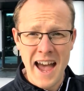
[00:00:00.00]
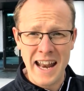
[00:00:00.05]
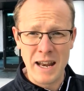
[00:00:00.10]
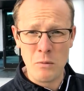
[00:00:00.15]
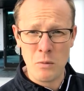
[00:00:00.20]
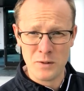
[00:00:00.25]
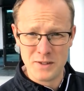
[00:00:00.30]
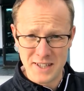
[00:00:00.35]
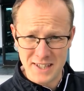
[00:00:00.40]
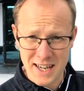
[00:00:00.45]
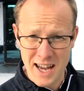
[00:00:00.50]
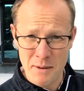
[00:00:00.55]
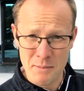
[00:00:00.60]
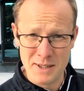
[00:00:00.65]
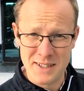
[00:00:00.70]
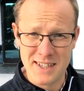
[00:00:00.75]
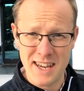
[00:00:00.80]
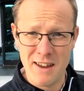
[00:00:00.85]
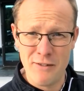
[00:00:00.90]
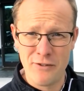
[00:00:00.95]
And he wanted to
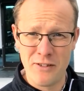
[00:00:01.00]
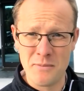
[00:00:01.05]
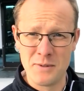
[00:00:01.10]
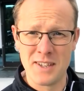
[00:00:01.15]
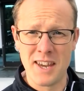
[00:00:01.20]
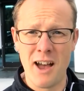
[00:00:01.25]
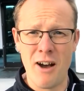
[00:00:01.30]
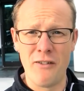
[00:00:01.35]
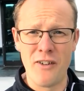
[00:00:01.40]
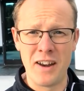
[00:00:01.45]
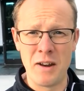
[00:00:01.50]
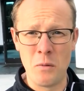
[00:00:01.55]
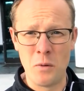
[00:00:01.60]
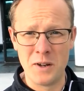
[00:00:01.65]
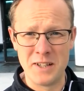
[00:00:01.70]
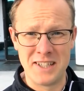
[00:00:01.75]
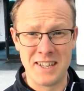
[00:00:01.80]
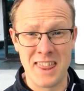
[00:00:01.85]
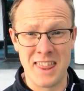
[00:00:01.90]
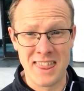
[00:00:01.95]
come and see it for himself and he
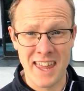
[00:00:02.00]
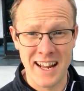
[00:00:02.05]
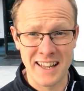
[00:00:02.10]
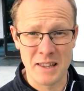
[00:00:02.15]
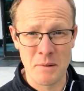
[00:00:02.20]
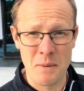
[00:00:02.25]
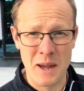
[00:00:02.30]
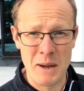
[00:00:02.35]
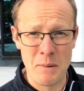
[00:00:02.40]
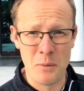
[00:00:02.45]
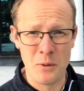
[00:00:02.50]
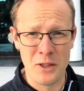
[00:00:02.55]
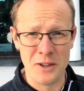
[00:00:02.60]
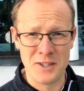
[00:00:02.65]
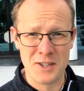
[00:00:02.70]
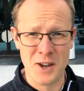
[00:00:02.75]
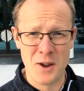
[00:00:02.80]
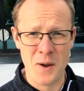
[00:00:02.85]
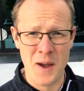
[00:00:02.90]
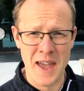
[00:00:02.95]
wanted to thank the people
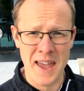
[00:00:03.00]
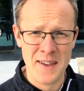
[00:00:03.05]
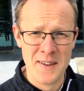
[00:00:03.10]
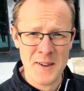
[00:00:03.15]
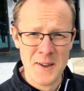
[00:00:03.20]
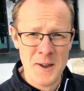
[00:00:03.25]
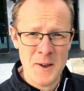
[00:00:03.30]
that do it.